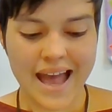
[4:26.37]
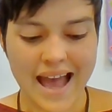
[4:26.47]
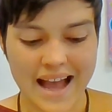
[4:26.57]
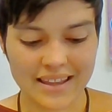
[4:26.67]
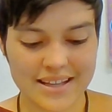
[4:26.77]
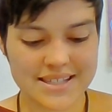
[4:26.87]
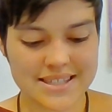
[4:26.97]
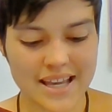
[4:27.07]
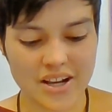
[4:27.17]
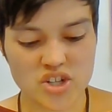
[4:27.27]
Alex
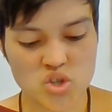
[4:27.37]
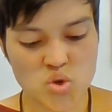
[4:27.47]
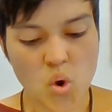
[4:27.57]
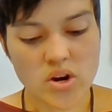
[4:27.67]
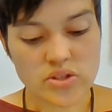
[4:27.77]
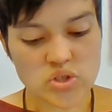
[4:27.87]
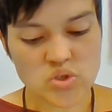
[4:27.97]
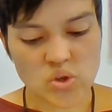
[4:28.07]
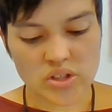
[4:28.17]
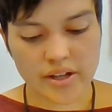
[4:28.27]
sang a short
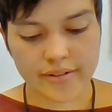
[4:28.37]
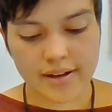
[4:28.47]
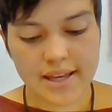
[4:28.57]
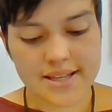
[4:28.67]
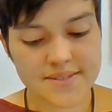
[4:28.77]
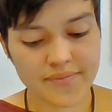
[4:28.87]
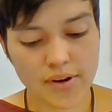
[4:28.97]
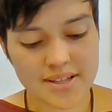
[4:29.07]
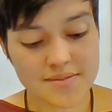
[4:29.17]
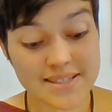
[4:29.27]
solo. His
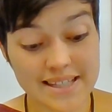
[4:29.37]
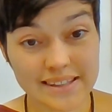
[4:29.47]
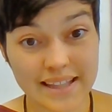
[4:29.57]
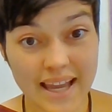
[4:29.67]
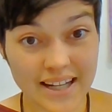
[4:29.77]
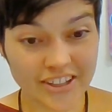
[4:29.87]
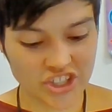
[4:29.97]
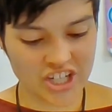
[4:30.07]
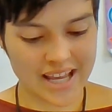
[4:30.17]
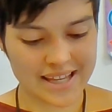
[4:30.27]
voice was a little
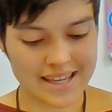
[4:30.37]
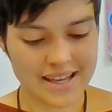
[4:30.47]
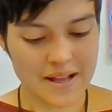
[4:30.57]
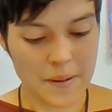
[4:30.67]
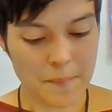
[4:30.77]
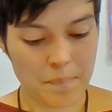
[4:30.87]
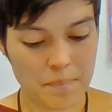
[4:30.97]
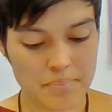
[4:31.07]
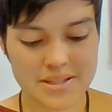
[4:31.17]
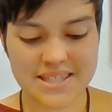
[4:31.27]
shaky,
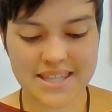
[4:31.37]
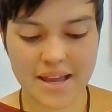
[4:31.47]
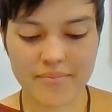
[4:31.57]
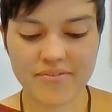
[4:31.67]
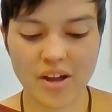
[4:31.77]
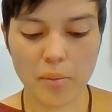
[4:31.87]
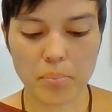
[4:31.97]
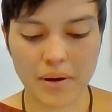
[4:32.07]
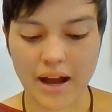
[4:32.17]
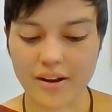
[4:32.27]
but Sam
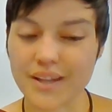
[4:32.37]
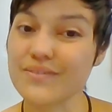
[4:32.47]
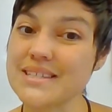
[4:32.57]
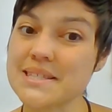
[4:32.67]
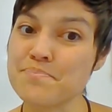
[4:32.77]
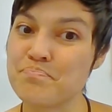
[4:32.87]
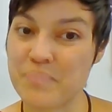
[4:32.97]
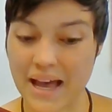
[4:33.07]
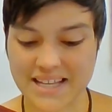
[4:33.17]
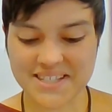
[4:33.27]
felt proud of his
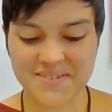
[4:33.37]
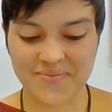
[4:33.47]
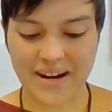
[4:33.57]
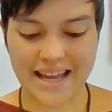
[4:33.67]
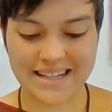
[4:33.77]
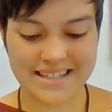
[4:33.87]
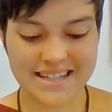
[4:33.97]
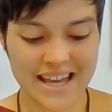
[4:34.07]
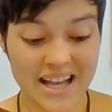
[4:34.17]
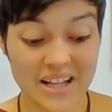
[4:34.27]
best friend.
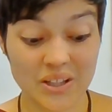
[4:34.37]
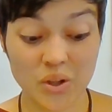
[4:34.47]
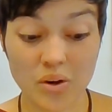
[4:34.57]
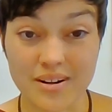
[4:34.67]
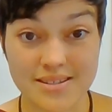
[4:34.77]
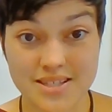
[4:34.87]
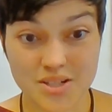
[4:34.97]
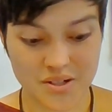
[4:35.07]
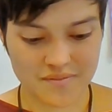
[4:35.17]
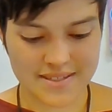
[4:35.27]
Laura's
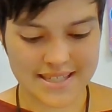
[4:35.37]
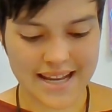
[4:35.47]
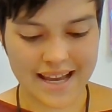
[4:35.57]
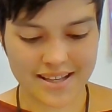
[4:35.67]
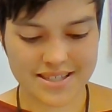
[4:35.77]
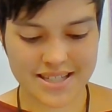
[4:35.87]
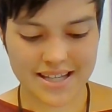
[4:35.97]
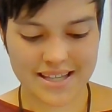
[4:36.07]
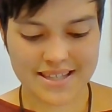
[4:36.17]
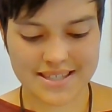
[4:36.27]
turn was next.
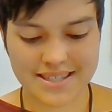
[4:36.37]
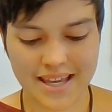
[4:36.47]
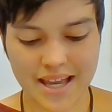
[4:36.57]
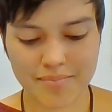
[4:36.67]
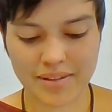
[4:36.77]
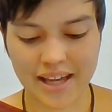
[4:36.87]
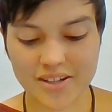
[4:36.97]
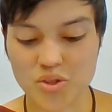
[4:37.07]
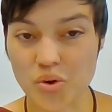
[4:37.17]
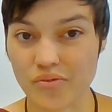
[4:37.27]
Sam
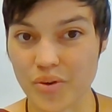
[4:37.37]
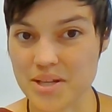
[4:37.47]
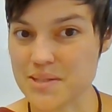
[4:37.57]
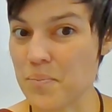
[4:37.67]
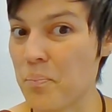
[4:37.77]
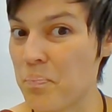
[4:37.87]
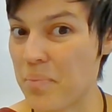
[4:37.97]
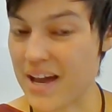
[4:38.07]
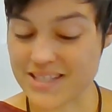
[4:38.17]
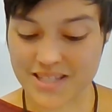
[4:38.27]
liked her voice
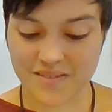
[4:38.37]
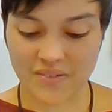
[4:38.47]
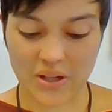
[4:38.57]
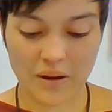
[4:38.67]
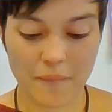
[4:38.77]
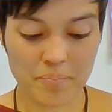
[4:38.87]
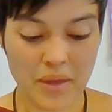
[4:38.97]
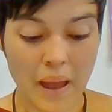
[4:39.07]
best of all.